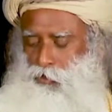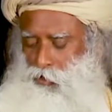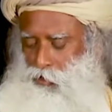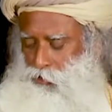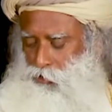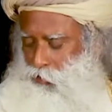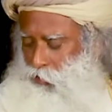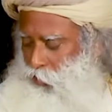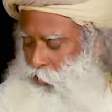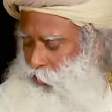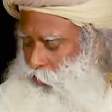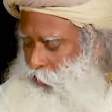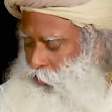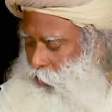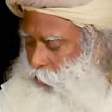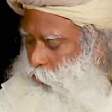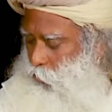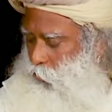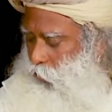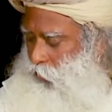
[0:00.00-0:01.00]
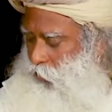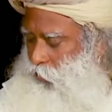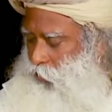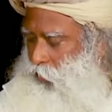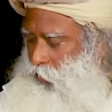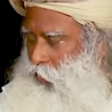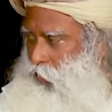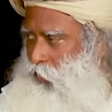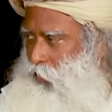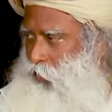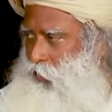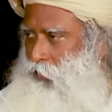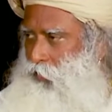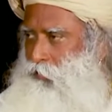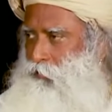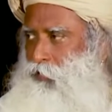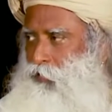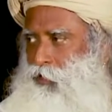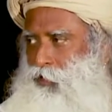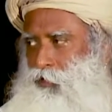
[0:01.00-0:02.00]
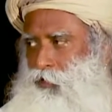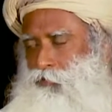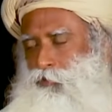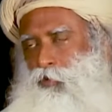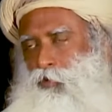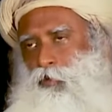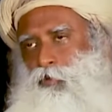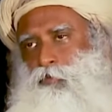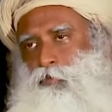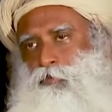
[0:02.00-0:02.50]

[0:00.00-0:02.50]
to understand what's color, first of all.